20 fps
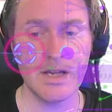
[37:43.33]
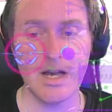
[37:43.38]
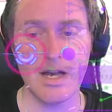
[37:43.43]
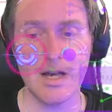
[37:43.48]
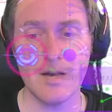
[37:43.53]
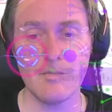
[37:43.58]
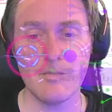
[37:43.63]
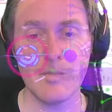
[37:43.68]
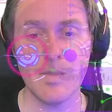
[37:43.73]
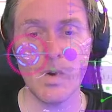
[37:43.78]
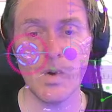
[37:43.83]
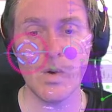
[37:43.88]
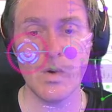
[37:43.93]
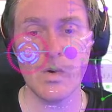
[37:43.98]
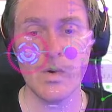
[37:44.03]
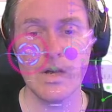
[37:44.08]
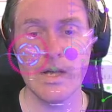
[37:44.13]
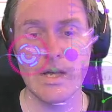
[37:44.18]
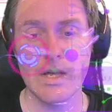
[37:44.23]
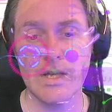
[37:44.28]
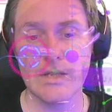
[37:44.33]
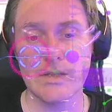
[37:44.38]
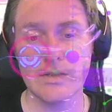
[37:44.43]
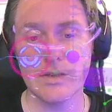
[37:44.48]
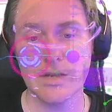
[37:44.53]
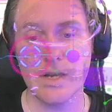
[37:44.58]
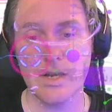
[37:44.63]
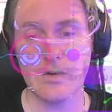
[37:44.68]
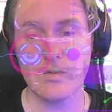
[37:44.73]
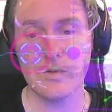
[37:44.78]
combo.
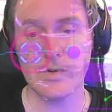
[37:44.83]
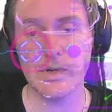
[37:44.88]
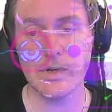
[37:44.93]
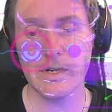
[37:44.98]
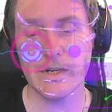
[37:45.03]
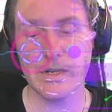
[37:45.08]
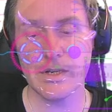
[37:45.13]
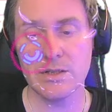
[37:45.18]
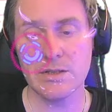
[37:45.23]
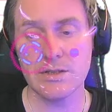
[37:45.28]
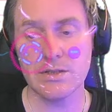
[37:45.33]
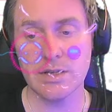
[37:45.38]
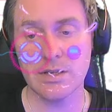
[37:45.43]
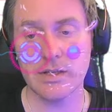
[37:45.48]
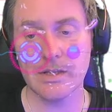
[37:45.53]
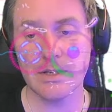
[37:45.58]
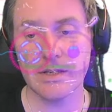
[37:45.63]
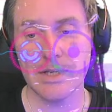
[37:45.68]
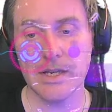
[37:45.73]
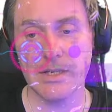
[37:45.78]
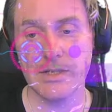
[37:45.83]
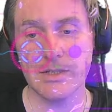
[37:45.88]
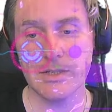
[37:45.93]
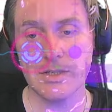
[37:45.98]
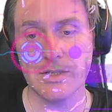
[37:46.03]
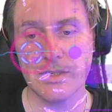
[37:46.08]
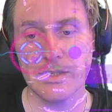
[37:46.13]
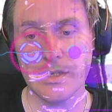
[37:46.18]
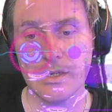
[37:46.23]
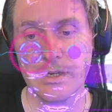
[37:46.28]
So now we're in a
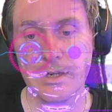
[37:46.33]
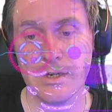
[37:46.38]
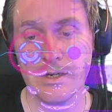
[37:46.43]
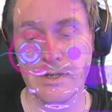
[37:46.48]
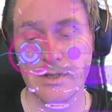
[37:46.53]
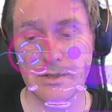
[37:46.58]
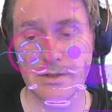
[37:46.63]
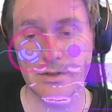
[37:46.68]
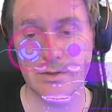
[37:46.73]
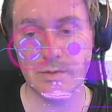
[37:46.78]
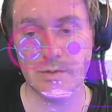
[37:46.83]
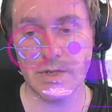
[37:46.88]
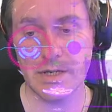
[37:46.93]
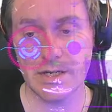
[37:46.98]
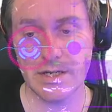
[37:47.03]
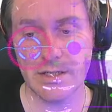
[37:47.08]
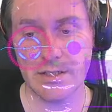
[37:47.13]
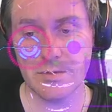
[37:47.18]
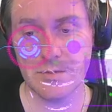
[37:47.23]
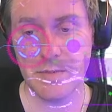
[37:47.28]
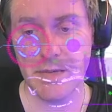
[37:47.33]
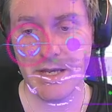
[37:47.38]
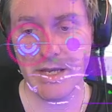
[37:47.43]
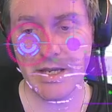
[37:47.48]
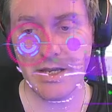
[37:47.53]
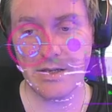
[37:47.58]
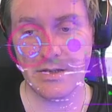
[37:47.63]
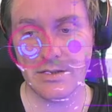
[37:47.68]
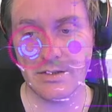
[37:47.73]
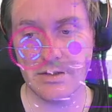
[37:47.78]
consolidation. Do we
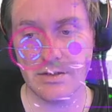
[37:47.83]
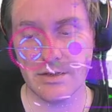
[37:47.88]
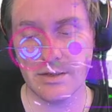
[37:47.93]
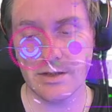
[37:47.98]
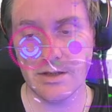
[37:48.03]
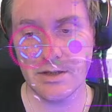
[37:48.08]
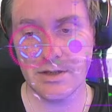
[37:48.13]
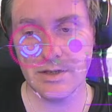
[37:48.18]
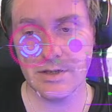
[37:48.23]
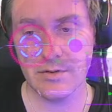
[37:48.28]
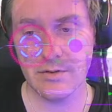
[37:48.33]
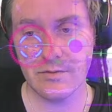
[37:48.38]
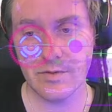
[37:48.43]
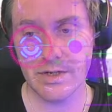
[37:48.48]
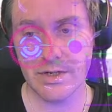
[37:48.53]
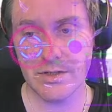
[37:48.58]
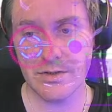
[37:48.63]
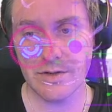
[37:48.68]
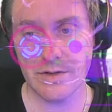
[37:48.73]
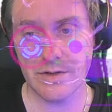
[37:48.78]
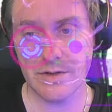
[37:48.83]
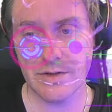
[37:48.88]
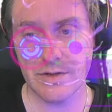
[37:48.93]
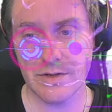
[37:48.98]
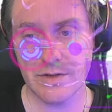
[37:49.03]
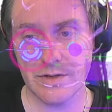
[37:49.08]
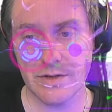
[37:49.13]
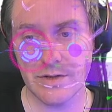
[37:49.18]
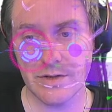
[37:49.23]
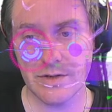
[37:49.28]
expand and then
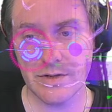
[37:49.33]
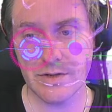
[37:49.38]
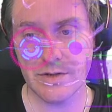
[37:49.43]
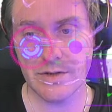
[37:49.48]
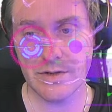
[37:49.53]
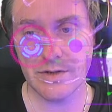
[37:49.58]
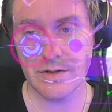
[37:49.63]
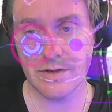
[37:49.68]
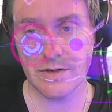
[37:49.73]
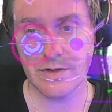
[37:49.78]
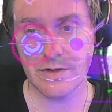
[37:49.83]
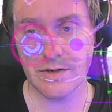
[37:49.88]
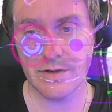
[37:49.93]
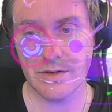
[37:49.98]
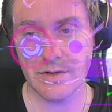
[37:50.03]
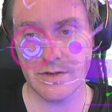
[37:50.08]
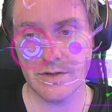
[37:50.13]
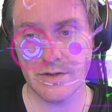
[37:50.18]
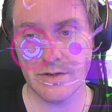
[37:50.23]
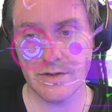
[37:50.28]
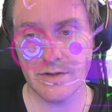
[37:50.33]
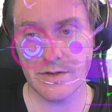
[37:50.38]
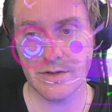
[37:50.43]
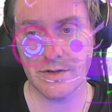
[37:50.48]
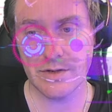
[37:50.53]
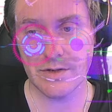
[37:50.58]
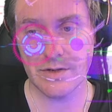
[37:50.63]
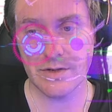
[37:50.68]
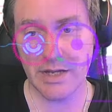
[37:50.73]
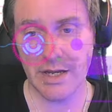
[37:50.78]
retrace up and continued
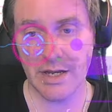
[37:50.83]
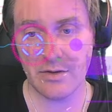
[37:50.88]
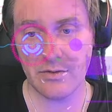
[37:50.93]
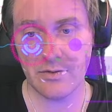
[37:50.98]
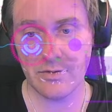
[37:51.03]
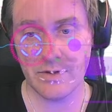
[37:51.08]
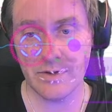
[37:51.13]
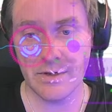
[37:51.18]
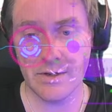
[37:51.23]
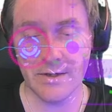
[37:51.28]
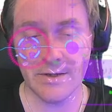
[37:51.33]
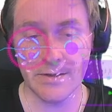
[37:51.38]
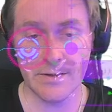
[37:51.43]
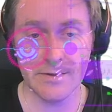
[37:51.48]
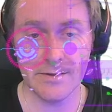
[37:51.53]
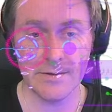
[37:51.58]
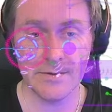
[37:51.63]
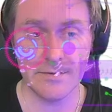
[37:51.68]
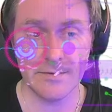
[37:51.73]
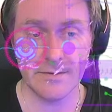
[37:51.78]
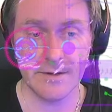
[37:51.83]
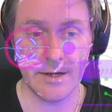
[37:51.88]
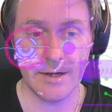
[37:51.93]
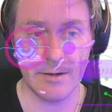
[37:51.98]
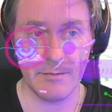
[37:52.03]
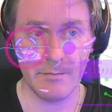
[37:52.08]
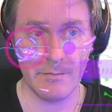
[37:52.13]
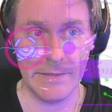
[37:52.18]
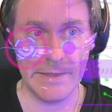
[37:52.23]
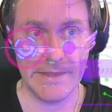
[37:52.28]
further down?
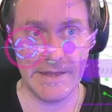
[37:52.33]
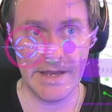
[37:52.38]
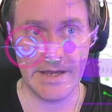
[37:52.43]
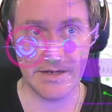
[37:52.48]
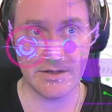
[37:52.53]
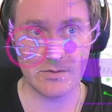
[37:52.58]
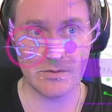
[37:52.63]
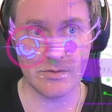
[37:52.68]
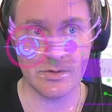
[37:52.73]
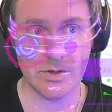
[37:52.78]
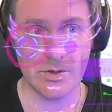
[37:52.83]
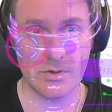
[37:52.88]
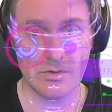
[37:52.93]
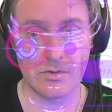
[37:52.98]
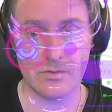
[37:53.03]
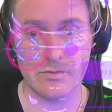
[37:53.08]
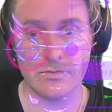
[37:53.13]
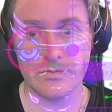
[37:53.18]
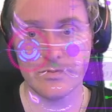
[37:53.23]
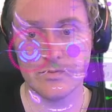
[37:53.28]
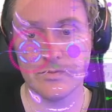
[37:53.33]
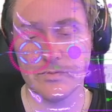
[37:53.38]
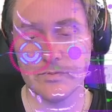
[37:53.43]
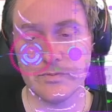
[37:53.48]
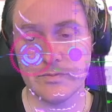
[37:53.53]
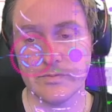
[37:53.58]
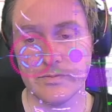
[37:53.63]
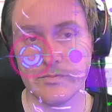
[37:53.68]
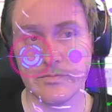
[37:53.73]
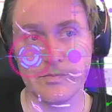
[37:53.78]
I don't know,
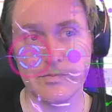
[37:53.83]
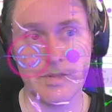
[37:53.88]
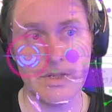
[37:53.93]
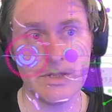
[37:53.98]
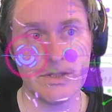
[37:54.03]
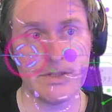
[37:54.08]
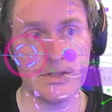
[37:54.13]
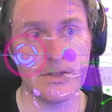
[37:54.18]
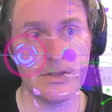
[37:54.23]
but